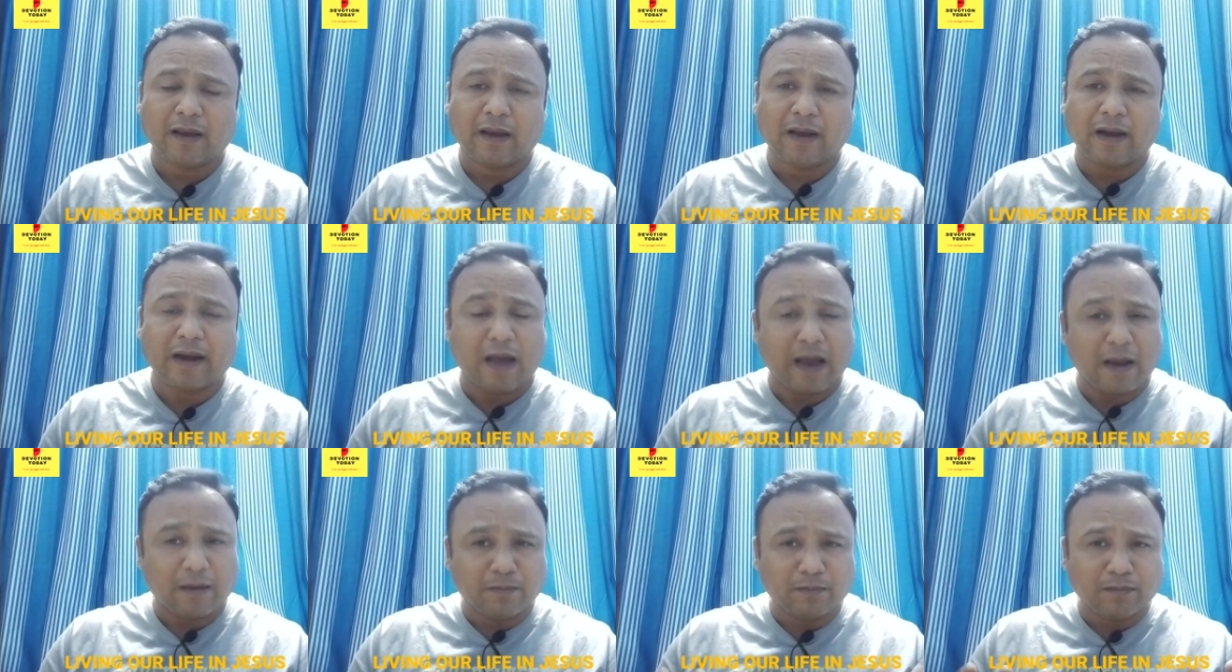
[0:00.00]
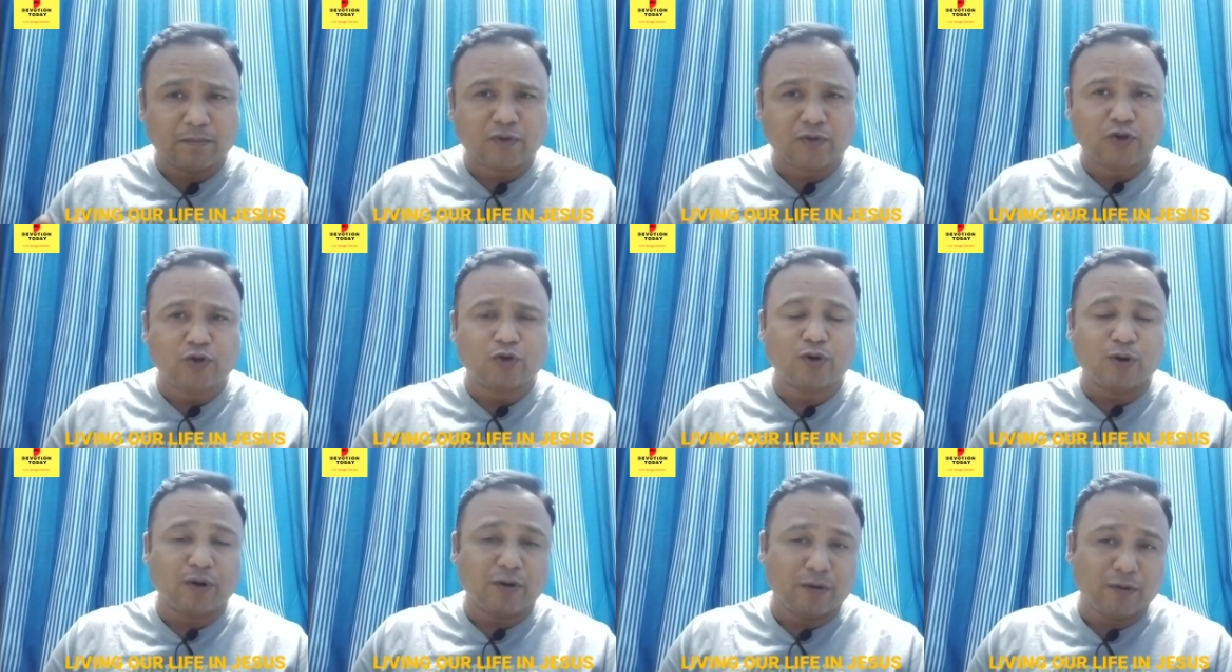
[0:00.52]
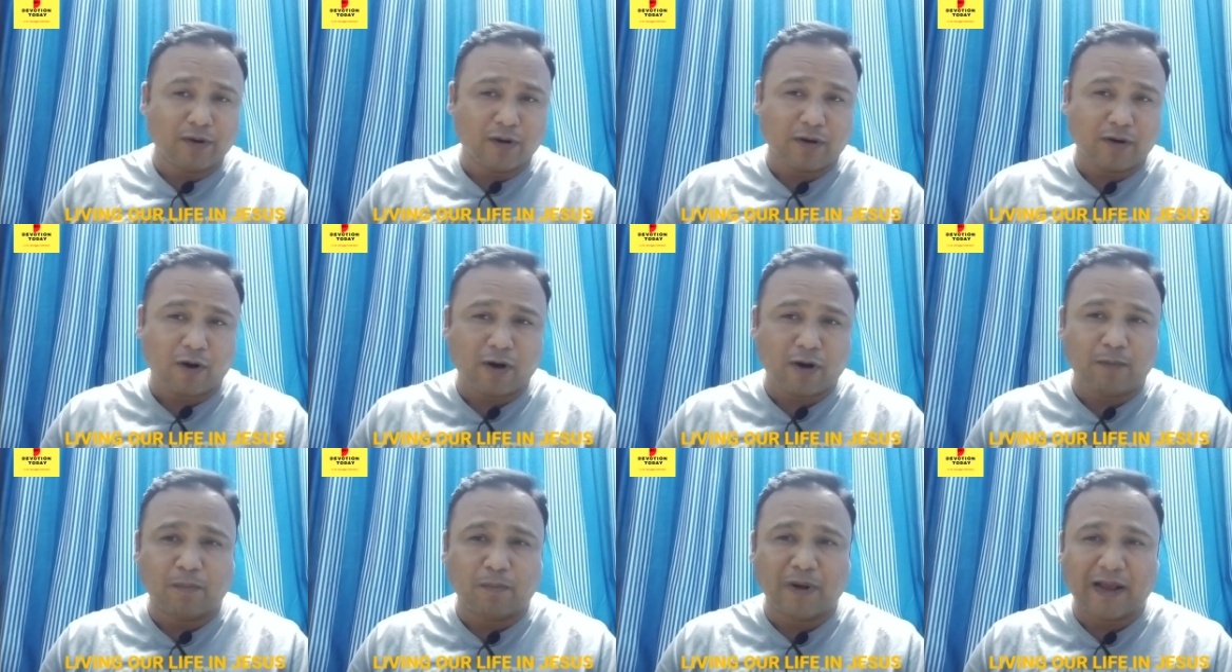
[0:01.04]
And I'm sure you are
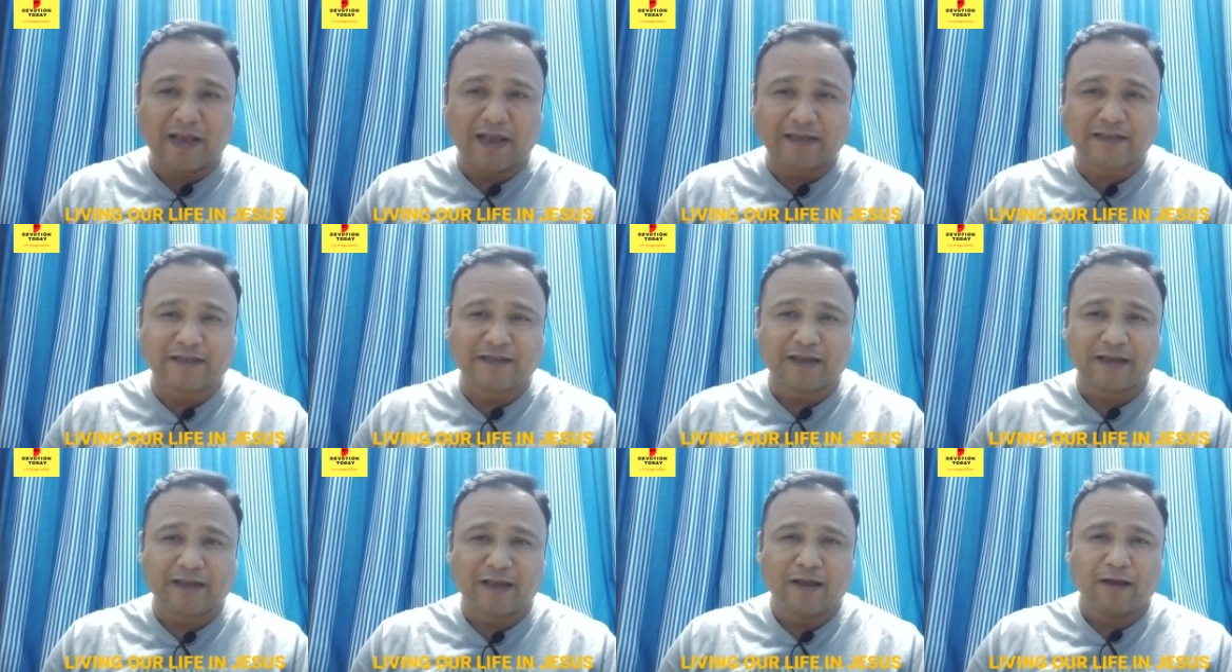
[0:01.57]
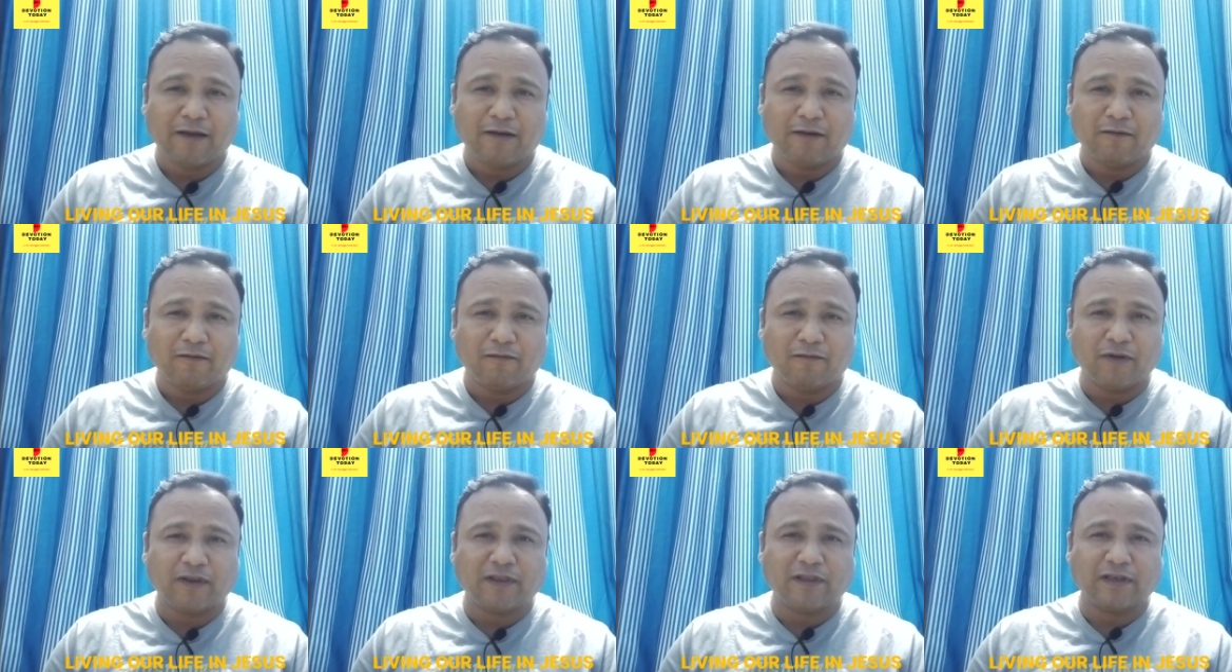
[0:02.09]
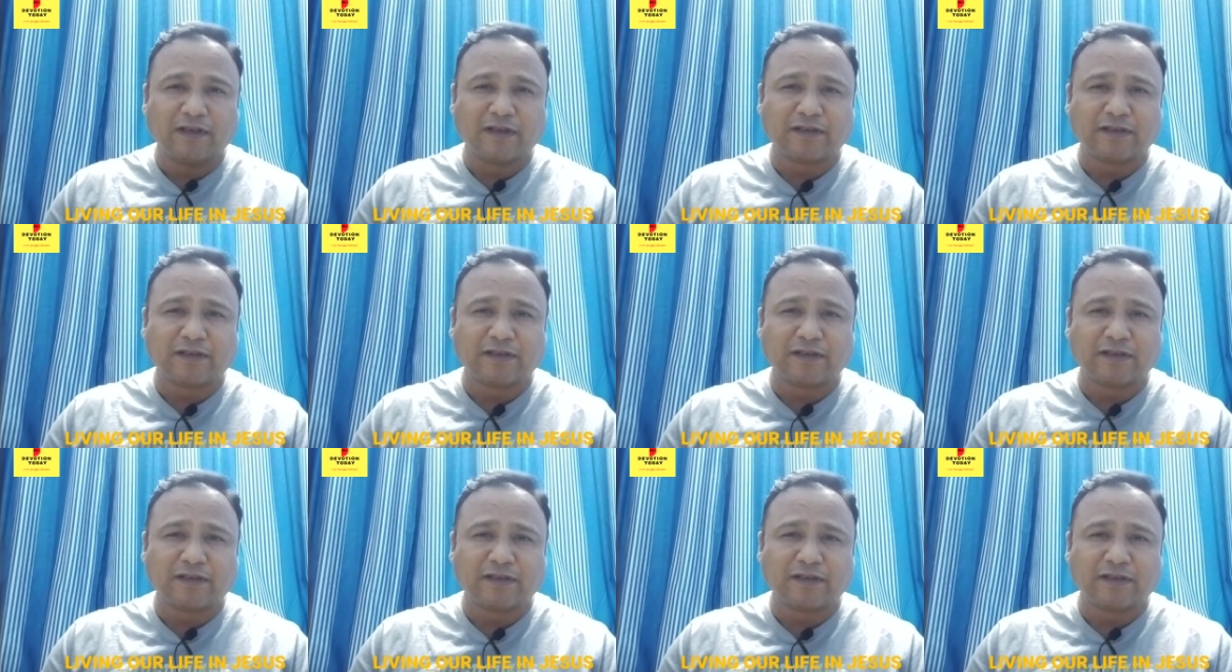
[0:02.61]
all blessed with this